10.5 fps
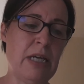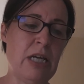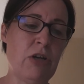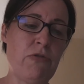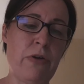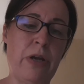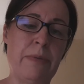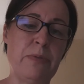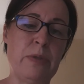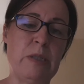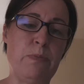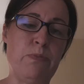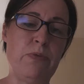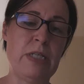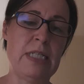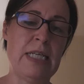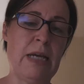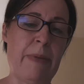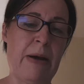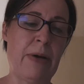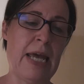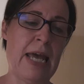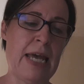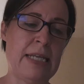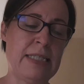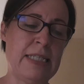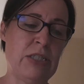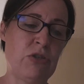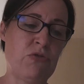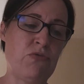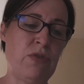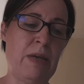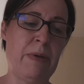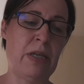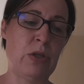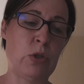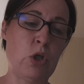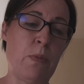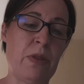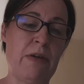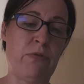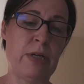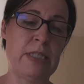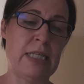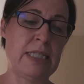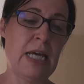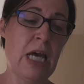Grown-ups were sprinting about carelessly, screaming at the top of their voices,